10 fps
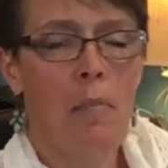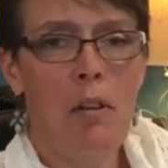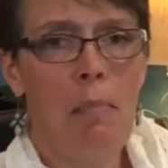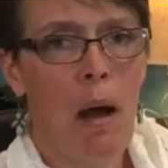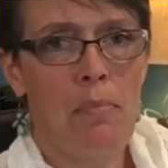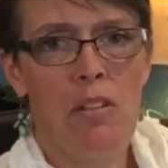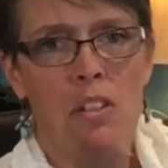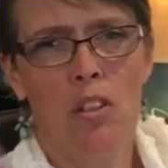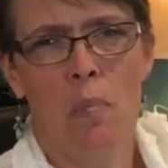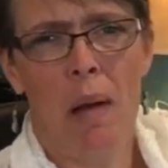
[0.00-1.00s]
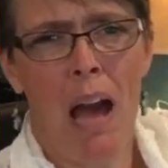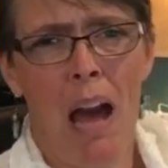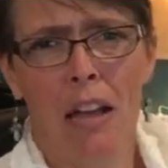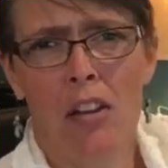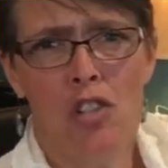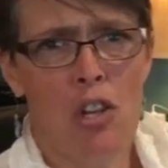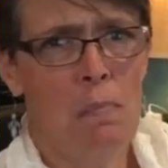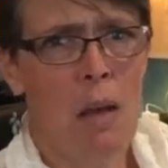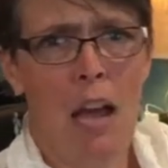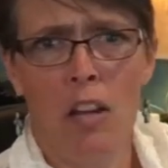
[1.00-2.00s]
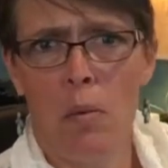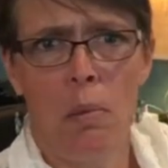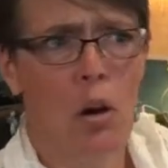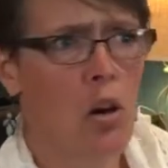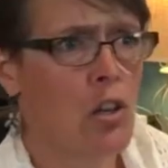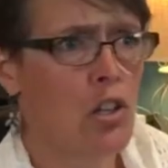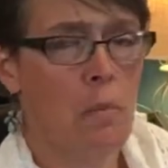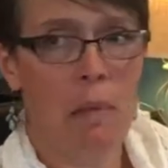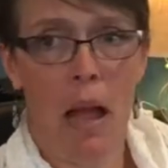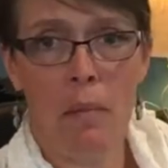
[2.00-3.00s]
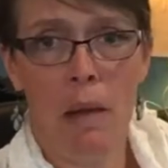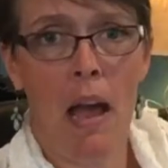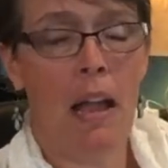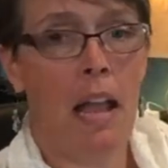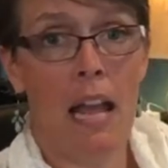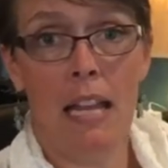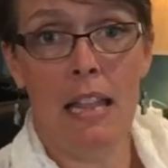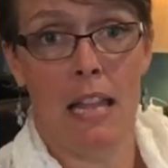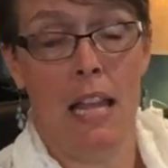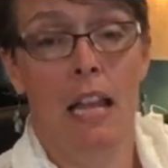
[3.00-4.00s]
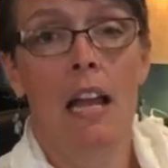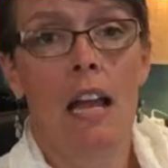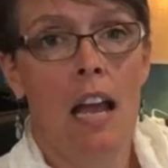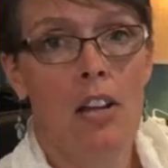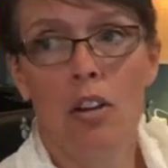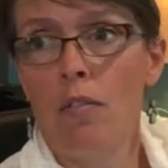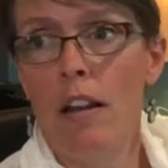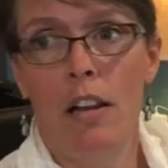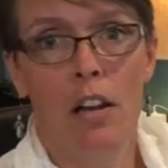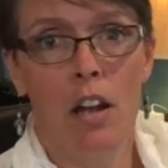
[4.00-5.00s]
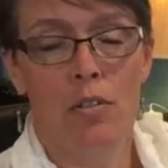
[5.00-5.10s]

You pop this in your bag, your gym bag, your purse, your backpack, anything, and you're ready to go.